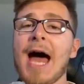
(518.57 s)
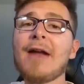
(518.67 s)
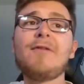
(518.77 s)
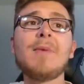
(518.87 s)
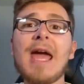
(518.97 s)

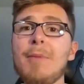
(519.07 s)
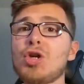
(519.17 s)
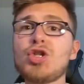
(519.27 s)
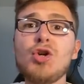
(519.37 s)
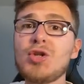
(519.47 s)
And from Game
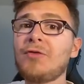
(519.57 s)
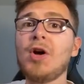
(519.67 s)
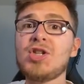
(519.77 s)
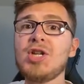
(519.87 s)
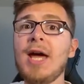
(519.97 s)
Weeks 2 to
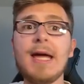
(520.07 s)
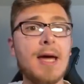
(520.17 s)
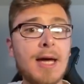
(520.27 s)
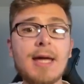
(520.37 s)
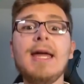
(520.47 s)

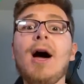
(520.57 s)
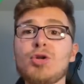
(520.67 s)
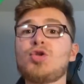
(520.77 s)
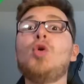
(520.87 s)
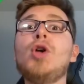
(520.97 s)
38, he
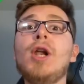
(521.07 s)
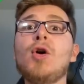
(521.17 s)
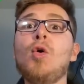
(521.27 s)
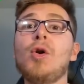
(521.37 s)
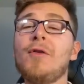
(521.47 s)
outscored Erling
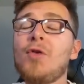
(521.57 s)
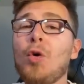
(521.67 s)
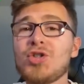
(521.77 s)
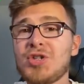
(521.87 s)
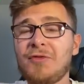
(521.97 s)
Haaland. Of
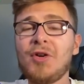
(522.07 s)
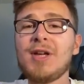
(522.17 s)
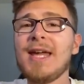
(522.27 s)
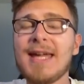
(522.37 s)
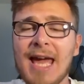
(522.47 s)
course, it's a
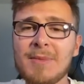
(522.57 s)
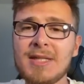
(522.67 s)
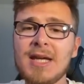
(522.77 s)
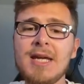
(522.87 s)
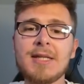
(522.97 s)
38-game
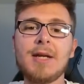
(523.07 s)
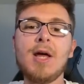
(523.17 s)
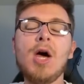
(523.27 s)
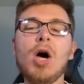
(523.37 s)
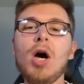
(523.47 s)

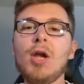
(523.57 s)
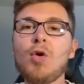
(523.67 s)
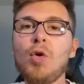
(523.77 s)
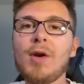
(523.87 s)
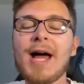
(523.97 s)
season. Erling
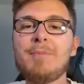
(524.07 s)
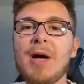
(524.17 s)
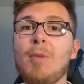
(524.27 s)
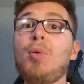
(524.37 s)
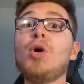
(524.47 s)
Haaland had
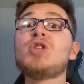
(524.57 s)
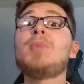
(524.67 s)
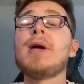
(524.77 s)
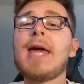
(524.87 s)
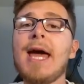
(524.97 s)
better points
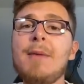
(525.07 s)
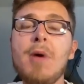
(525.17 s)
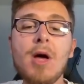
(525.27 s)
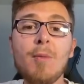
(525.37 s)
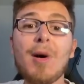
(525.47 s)
per
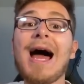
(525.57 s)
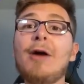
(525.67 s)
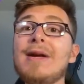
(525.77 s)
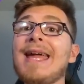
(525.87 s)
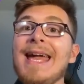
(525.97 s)
game, but
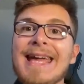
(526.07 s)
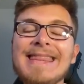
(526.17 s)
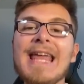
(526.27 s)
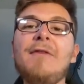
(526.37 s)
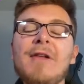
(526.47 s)
Harry Kane
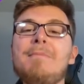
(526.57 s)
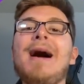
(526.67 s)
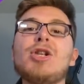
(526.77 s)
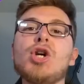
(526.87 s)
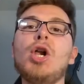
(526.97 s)
can definitely
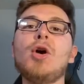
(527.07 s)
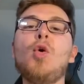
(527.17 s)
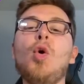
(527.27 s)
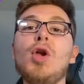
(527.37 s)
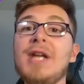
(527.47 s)
match Erling
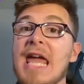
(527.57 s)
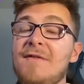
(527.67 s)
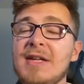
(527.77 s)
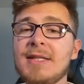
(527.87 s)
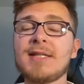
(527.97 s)
Haaland
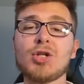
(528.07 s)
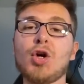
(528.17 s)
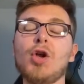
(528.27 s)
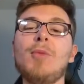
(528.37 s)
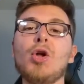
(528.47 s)
if he stays at
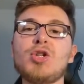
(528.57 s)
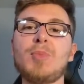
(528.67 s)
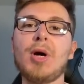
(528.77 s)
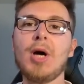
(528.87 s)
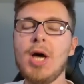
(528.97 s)
Tottenham
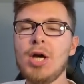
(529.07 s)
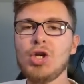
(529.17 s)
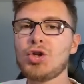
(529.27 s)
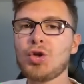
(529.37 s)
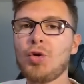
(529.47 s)
Hotspur.
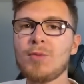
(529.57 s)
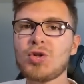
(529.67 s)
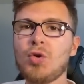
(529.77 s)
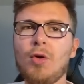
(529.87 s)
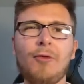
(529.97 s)
You saw him
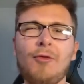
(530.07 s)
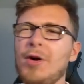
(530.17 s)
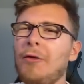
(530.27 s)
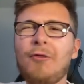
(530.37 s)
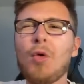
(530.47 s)
score
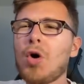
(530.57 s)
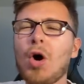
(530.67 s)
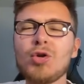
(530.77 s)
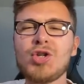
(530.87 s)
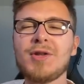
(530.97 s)
3 or 4
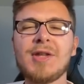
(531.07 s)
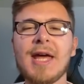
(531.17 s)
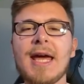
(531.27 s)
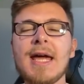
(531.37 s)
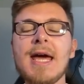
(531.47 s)
goals the other
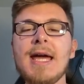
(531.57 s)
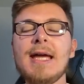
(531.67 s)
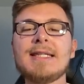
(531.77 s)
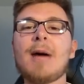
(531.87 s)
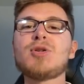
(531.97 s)
day.
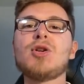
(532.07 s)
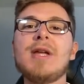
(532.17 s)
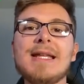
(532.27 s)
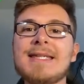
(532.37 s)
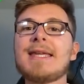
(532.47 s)
He's
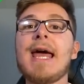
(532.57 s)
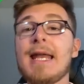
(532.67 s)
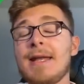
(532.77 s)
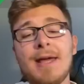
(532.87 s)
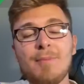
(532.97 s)
absolutely
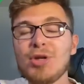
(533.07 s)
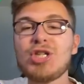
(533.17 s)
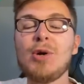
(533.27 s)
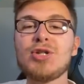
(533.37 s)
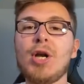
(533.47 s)
insane. But
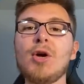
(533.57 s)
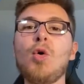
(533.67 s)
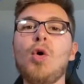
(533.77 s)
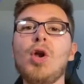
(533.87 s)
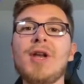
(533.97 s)
so is Erling
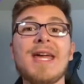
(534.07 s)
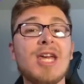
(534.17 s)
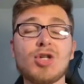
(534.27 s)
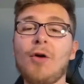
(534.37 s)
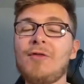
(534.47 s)
Haaland.
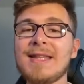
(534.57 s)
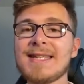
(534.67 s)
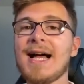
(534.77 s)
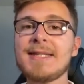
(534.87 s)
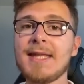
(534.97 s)
He's got
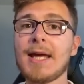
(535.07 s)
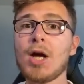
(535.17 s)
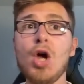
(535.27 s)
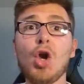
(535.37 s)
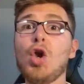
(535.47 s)

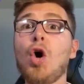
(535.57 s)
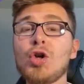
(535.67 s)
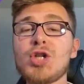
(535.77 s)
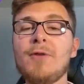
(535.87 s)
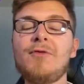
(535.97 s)
fantastic
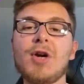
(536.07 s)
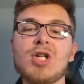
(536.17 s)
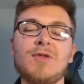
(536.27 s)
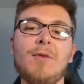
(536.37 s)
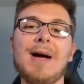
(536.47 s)
long-term
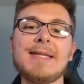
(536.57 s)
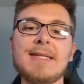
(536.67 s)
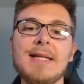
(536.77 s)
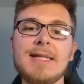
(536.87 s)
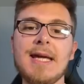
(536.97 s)
fixtures for Man
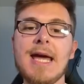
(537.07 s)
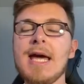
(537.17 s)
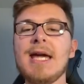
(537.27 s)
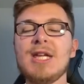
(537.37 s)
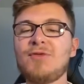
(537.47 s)
City.
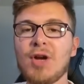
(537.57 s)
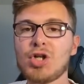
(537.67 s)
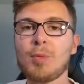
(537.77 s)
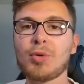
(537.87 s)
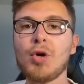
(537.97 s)
He's
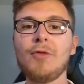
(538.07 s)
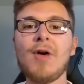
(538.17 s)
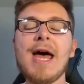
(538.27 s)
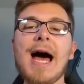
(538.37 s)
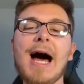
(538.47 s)
fixture-proof,
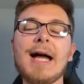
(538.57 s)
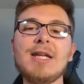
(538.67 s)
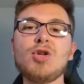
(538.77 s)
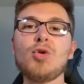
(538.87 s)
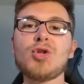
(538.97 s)
and
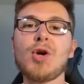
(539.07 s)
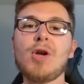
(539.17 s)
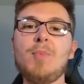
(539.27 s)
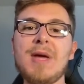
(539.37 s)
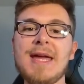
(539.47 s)
he's also
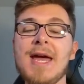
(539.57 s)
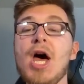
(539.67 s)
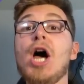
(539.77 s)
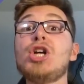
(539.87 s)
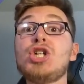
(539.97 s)
going to be
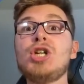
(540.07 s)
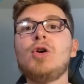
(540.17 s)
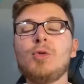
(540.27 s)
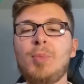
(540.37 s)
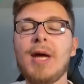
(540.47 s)
a
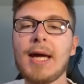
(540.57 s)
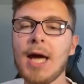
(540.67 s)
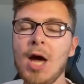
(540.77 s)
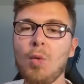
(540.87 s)
shield pick.